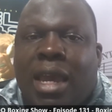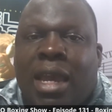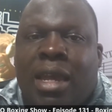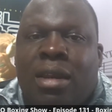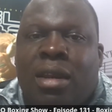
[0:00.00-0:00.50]

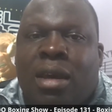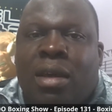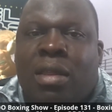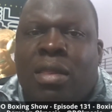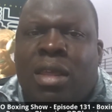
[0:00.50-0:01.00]
and
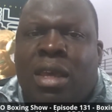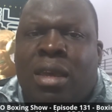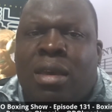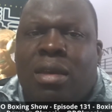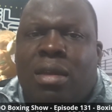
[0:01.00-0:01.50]
uh,
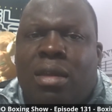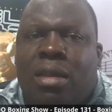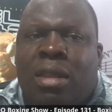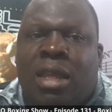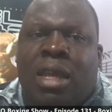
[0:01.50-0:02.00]
the
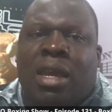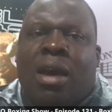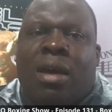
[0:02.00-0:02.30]
the